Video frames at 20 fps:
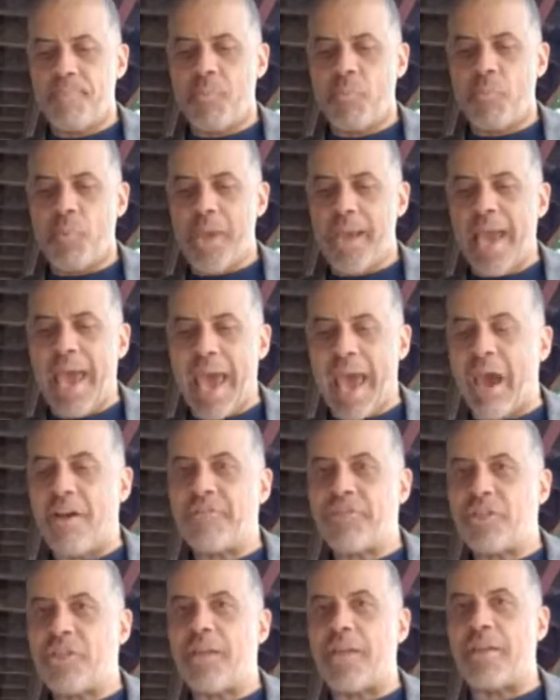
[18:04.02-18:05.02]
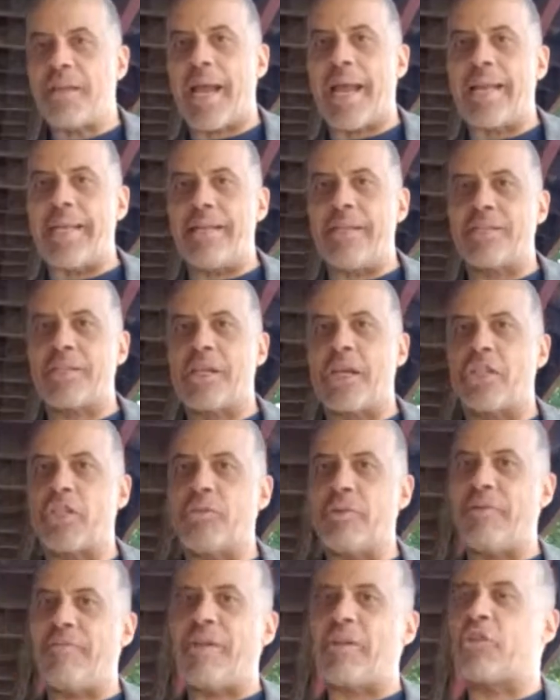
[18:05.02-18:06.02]
We have to unite in this
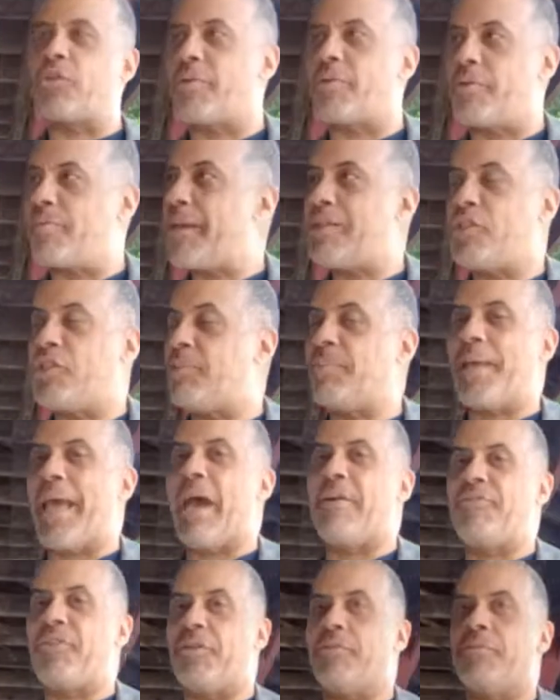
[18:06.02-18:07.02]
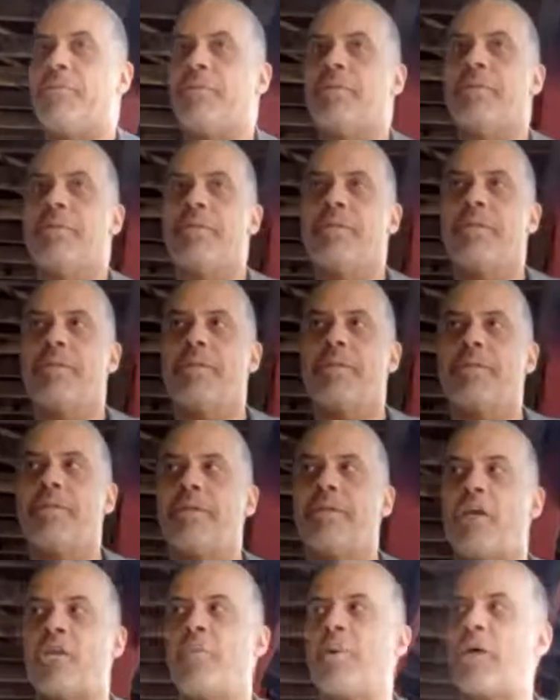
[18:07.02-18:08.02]
country eventually. We simply have to.
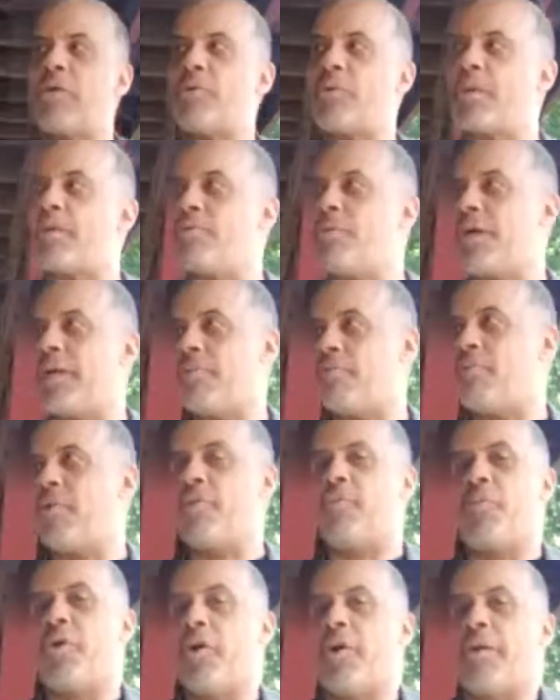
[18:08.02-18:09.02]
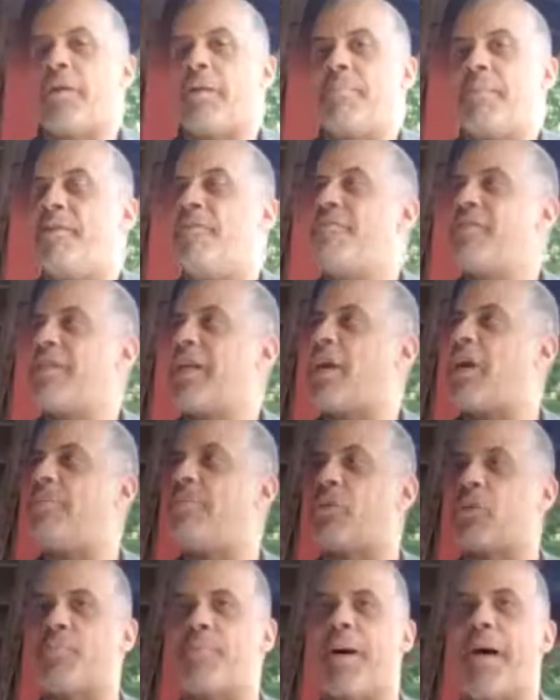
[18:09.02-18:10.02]
Otherwise, we're going to be in a
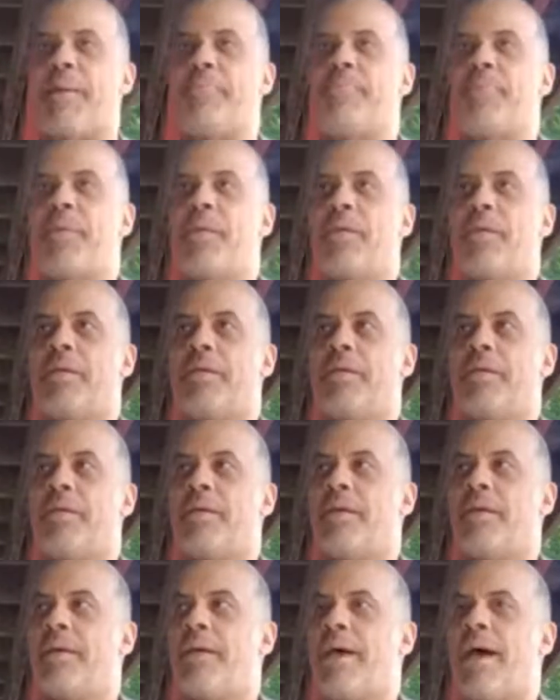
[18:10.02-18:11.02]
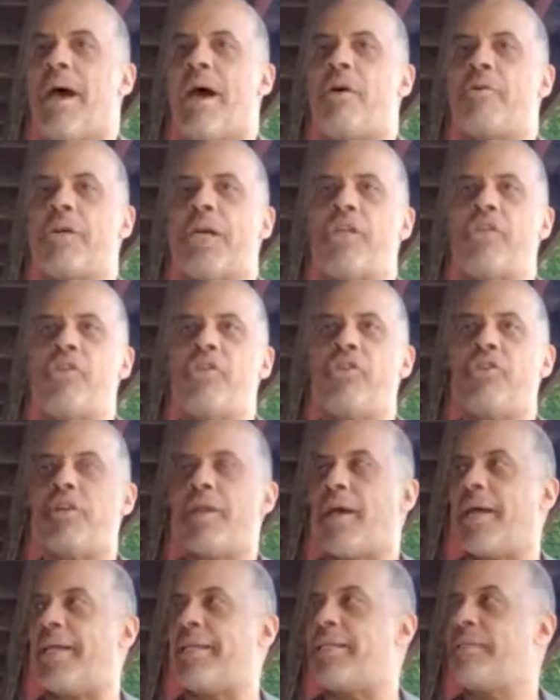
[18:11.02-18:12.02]
terrible spot. How can you
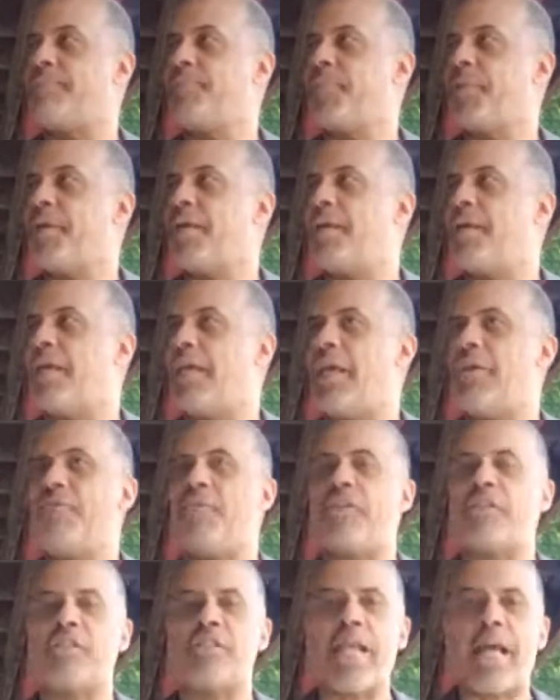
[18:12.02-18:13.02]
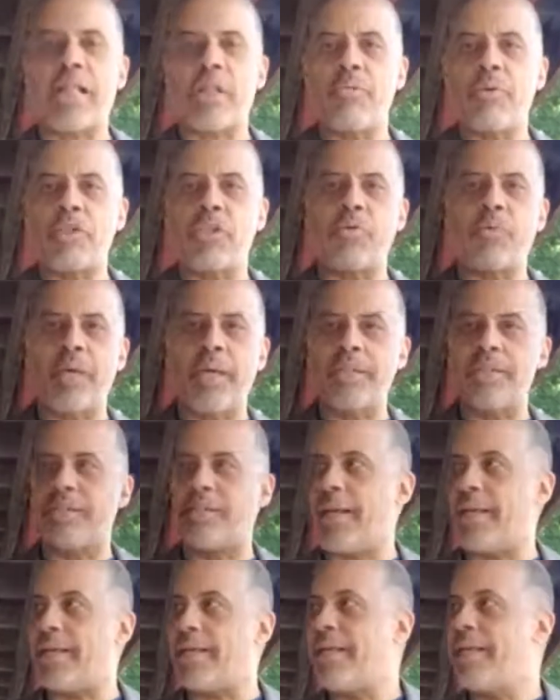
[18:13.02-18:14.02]
unite if, as exactly what Duane
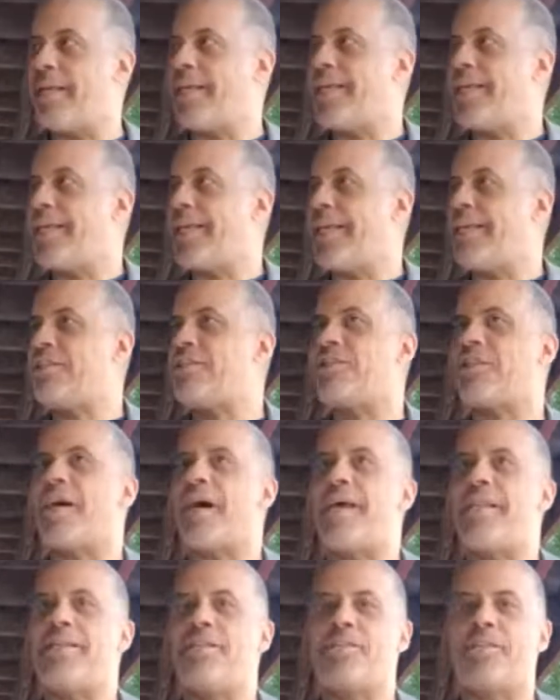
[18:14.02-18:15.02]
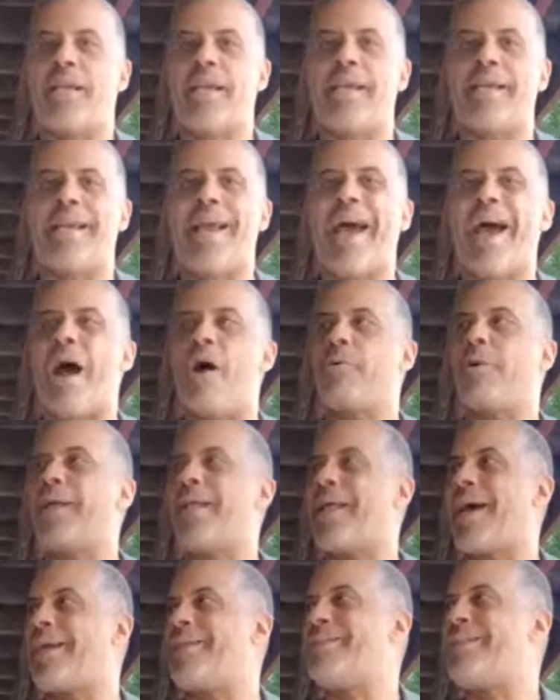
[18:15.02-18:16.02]
said, each side is saying, how
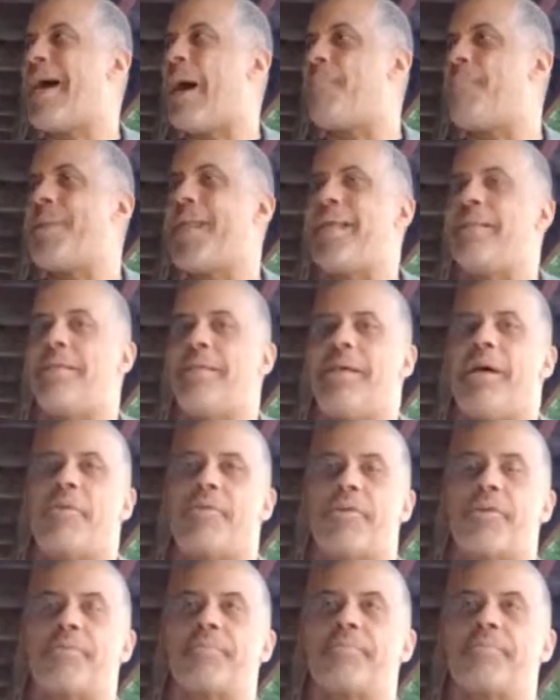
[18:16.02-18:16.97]
can I dominate the other?